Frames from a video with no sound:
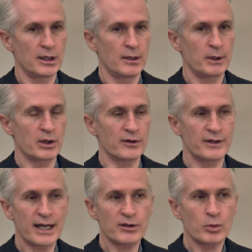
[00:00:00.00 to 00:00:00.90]
because
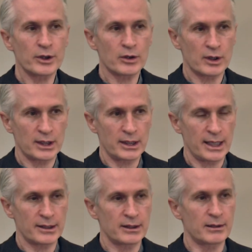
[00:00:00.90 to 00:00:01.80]
that's where you're going to
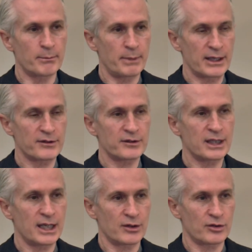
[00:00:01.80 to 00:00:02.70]
get the best
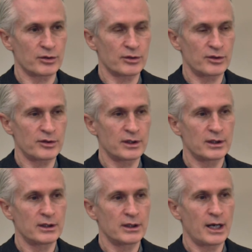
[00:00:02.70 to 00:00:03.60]
answers,
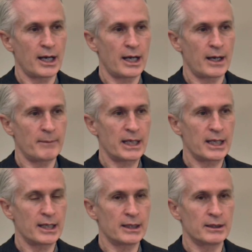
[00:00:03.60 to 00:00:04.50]

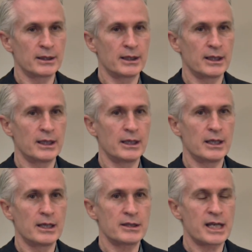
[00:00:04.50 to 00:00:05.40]
and
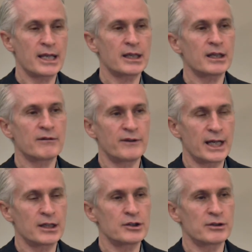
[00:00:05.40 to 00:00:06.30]
taking
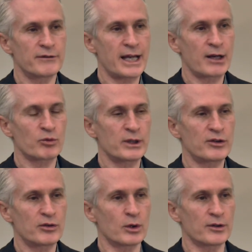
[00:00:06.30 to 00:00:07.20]
advantage of that
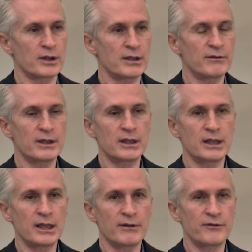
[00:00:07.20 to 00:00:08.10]
resource, even
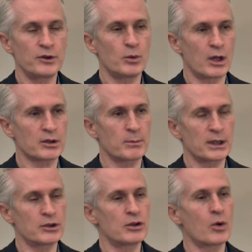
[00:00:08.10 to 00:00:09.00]
if you
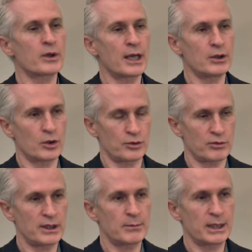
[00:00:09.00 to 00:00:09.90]
ultimately don't get your
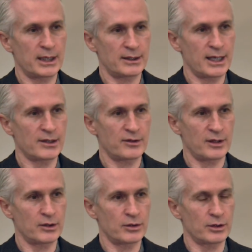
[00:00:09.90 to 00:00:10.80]
treatment at that
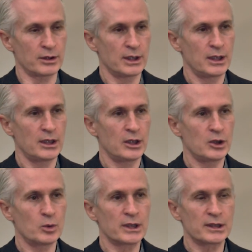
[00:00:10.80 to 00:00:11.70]
center,
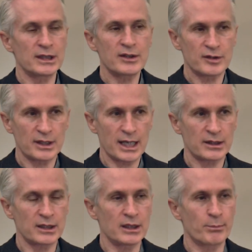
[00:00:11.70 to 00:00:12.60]
you will at least
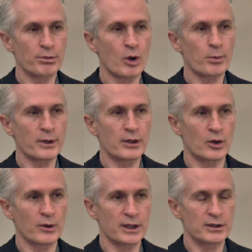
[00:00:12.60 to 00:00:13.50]
get the appropriate
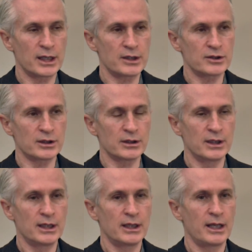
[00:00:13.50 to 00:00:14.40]
orientation,
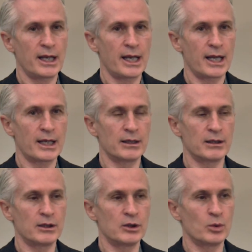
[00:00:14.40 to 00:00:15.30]
and
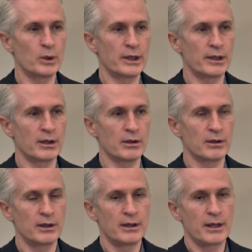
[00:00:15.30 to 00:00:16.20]
you will
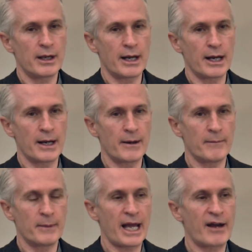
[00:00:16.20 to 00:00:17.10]

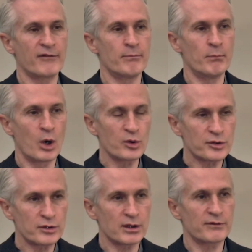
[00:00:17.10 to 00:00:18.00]
have
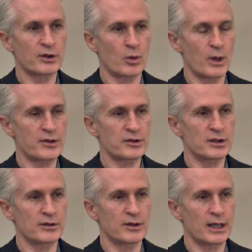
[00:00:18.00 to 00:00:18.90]
most of the
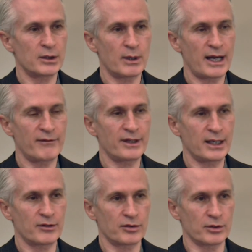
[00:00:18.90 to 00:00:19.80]
questions that you have
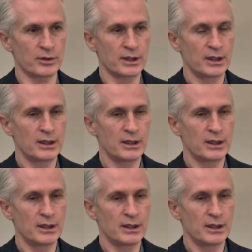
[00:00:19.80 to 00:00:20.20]
answered.